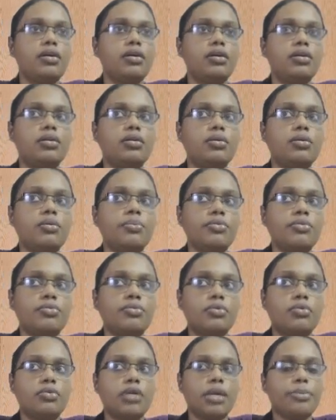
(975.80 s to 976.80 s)

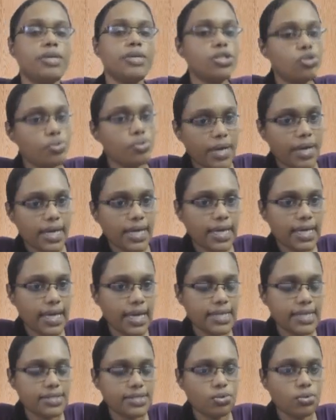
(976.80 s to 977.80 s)
Coming to my
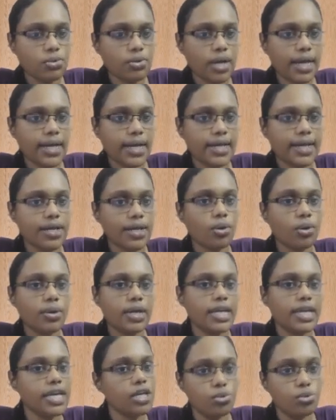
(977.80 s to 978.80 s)
case, no, I did
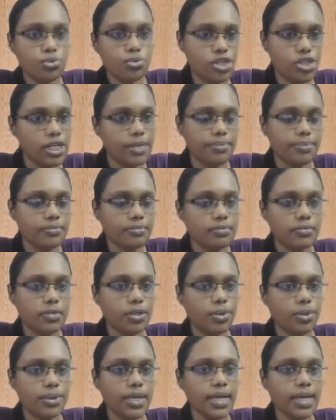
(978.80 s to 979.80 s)
only UG.
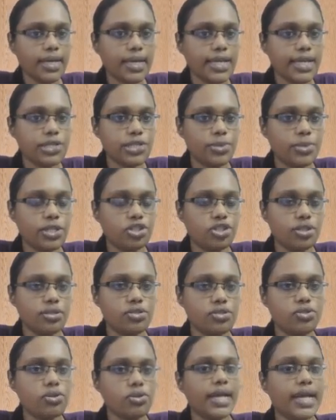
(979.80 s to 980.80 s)
Okay,
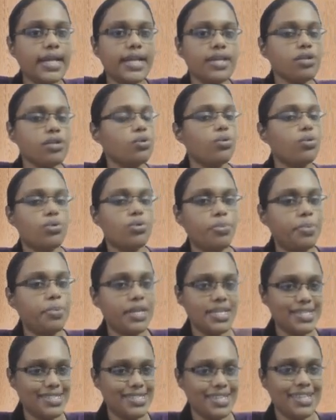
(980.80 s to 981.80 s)
graduation. So I didn't go to
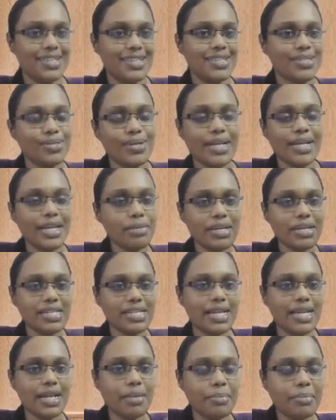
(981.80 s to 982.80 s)
PG. So let
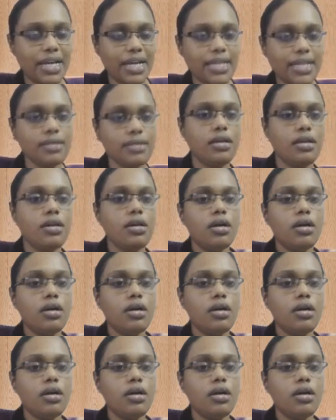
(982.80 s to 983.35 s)
me tell mine.